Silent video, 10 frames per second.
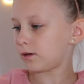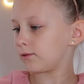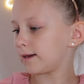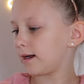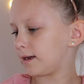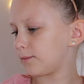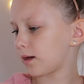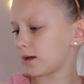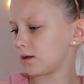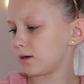Oh yeah, I need my
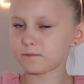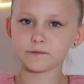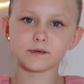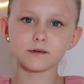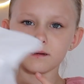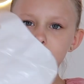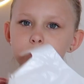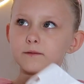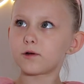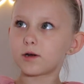gloves.
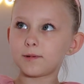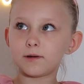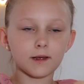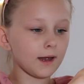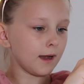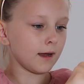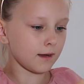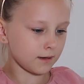Forgot about that.